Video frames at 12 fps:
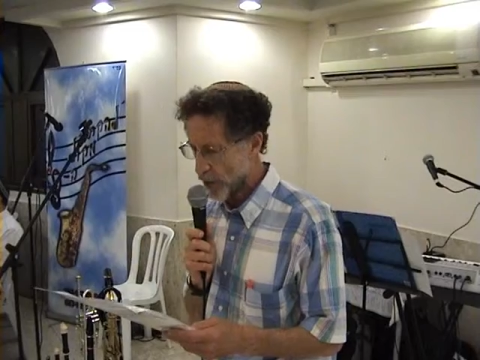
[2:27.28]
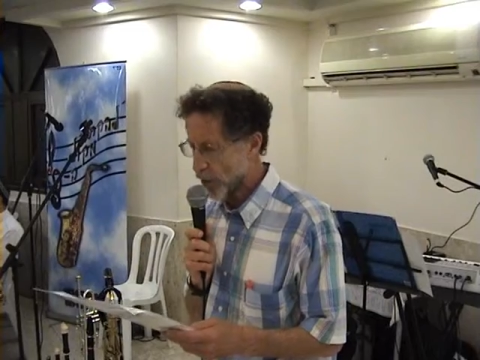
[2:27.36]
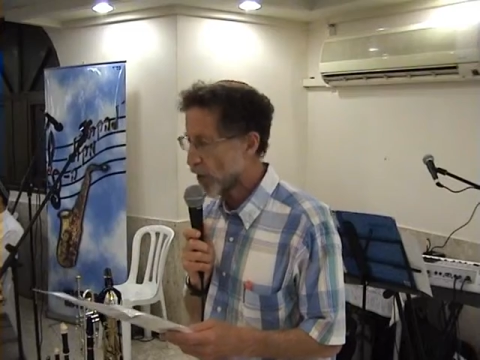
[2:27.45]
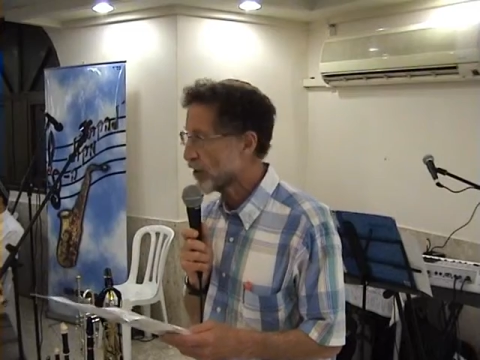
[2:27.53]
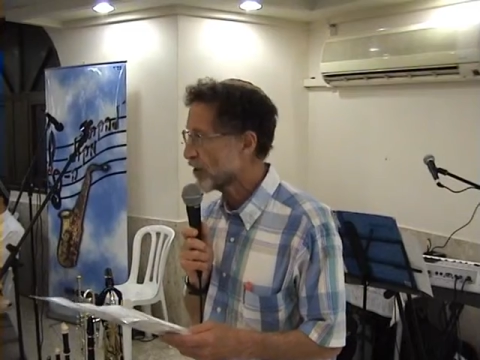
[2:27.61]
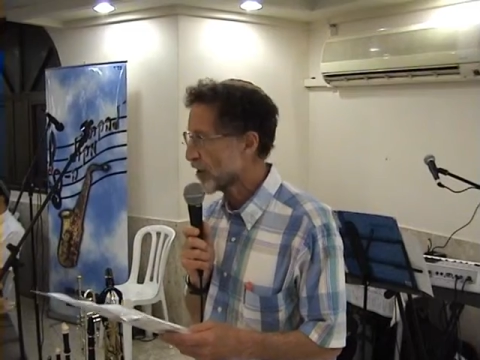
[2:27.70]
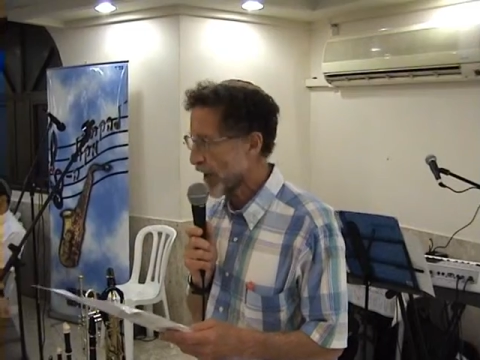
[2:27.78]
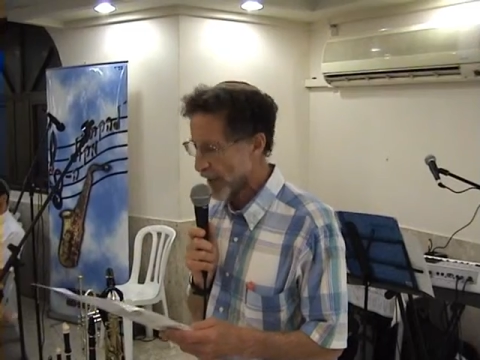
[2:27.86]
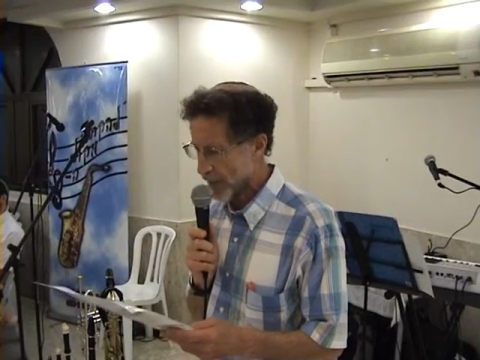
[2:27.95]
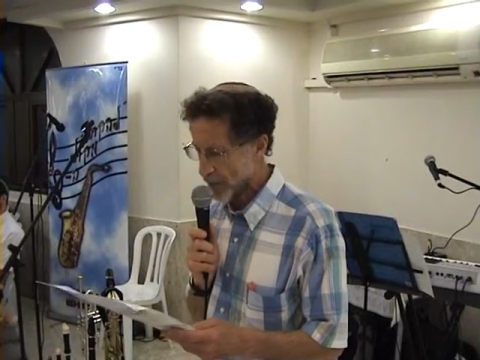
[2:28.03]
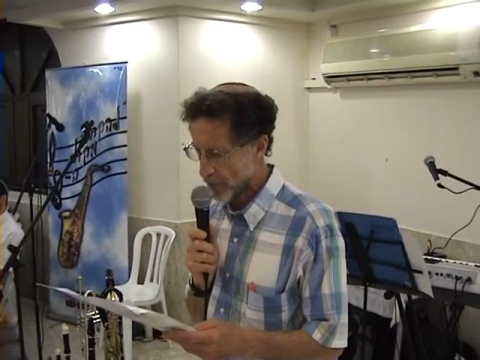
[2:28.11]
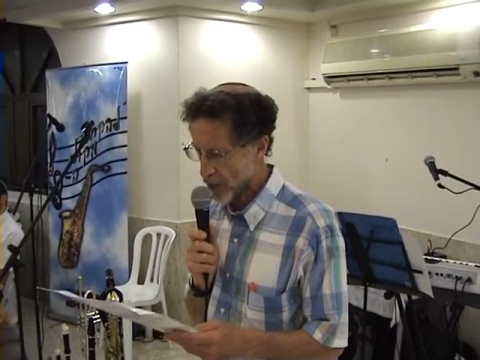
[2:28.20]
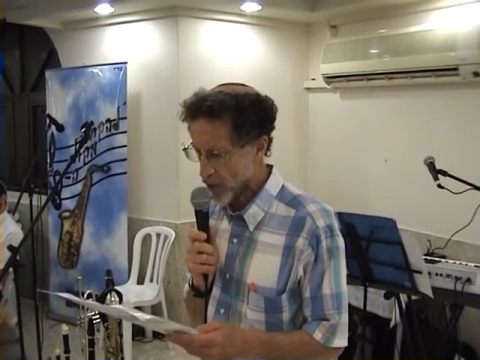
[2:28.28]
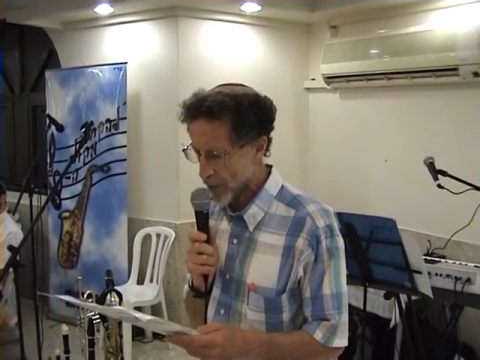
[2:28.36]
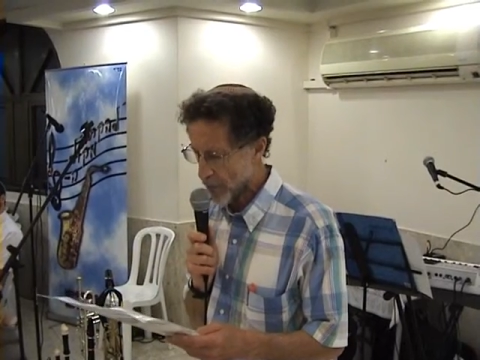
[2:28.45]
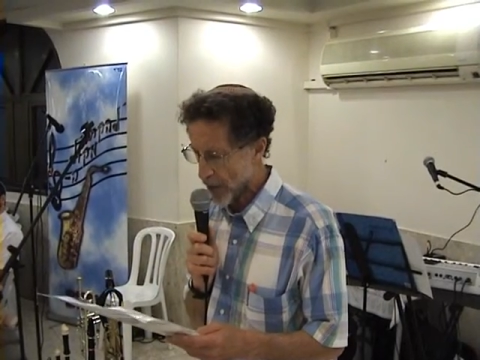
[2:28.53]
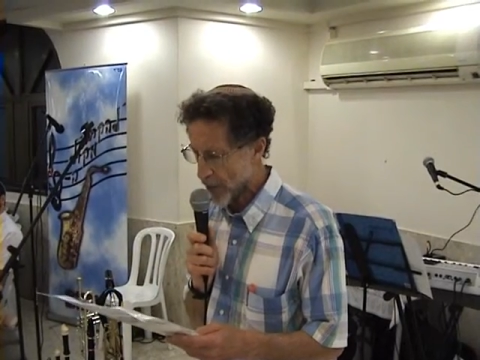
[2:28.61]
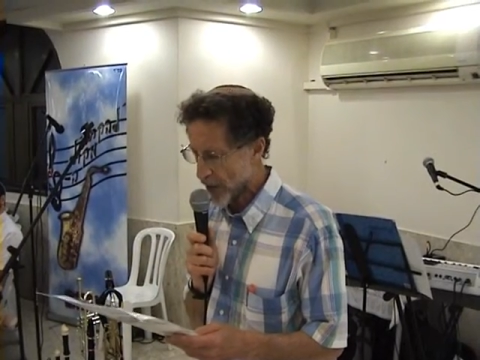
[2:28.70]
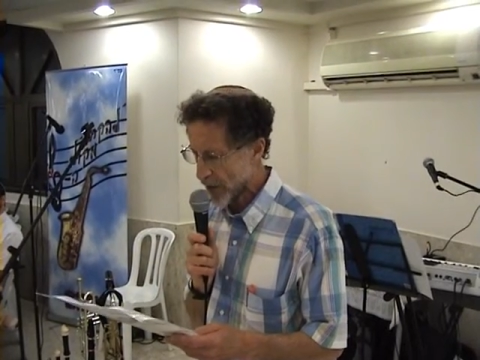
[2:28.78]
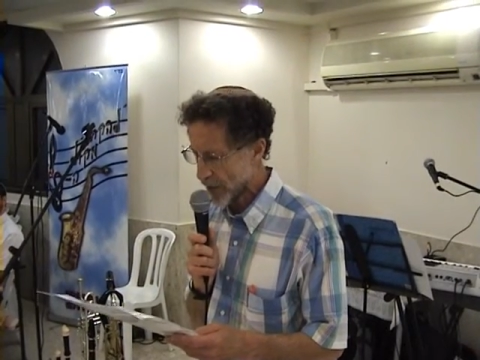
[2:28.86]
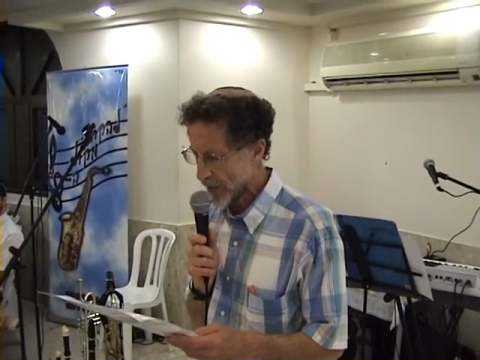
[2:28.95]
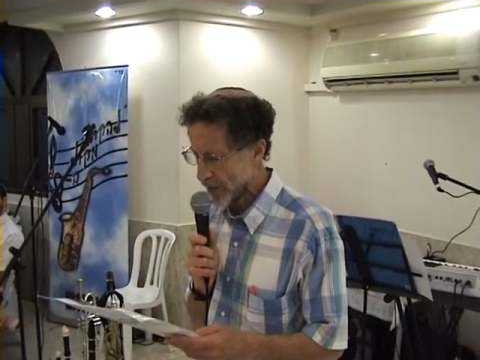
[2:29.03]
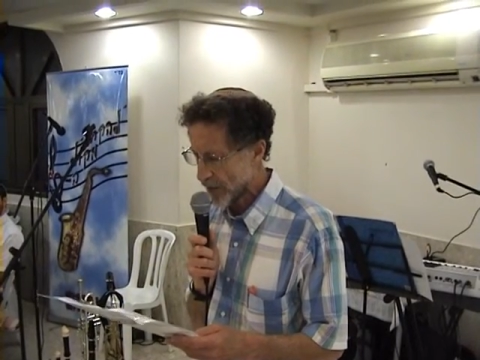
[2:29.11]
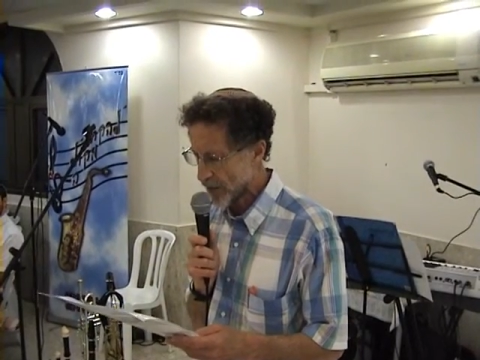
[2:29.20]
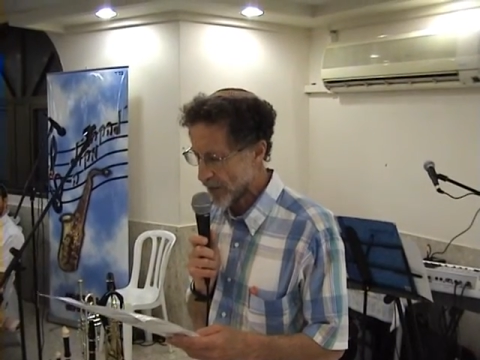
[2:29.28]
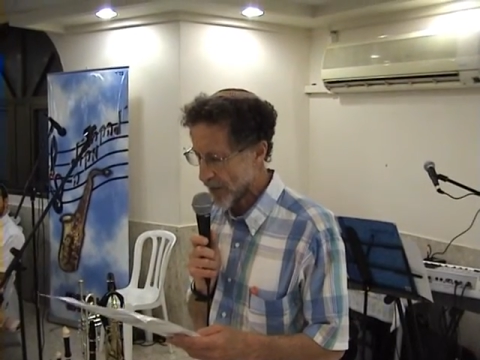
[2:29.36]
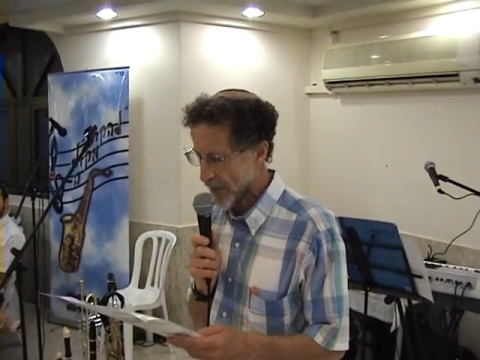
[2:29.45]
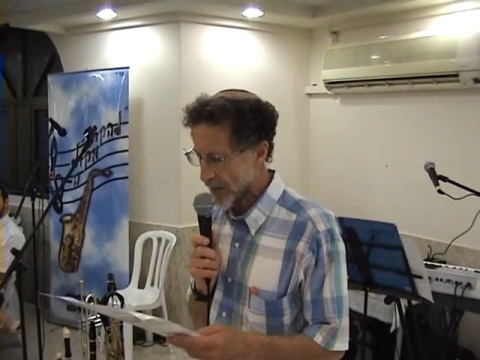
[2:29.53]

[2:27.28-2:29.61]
Yortzeit, Mishaberach list,